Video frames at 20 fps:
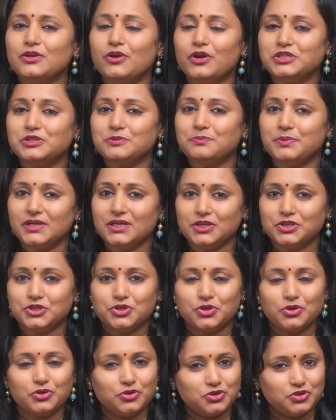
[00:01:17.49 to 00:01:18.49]
going to pick and
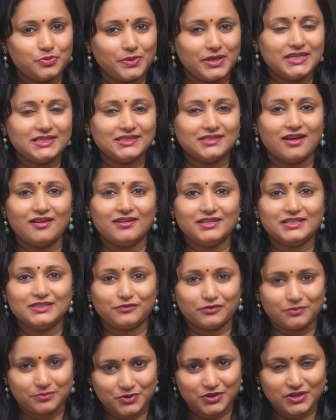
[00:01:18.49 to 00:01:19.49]
show you 20 saris
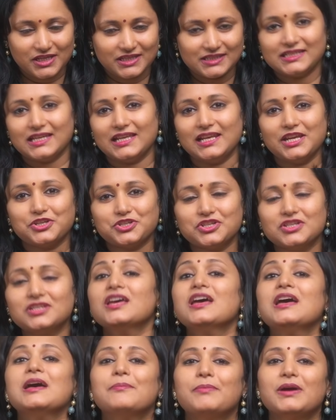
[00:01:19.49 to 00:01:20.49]
from today's collection,
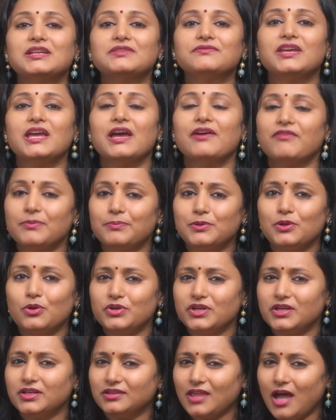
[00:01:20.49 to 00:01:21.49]
but we have
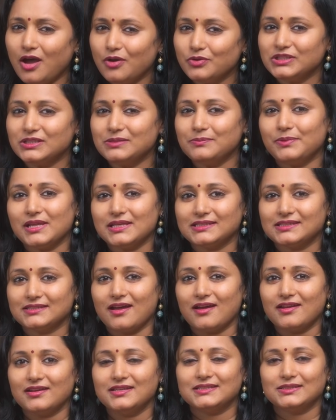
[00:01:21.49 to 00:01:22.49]
uploaded 1000 plus
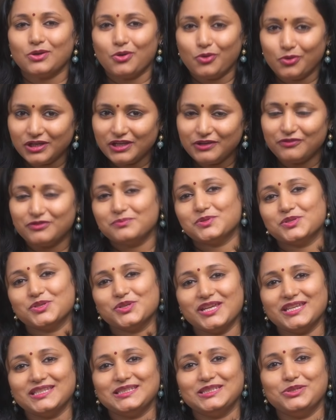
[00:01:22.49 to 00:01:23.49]
saris only from
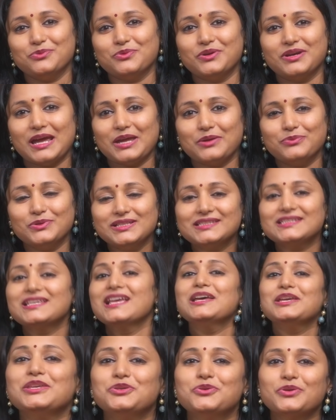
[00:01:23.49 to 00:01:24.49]
today's new arrivals.
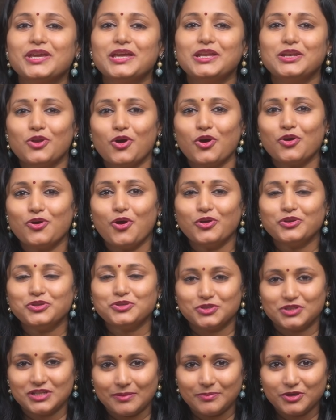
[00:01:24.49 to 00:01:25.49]
You can log on
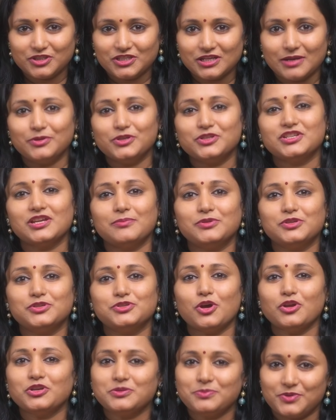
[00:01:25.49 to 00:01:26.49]
to
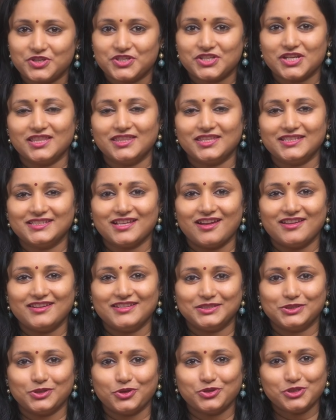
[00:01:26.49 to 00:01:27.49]

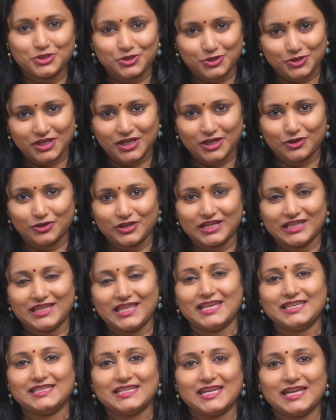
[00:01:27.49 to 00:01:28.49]
www.prashantisaris.in to take a look at
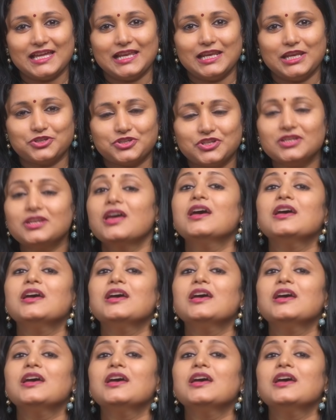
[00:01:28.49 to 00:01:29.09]
the entire collection.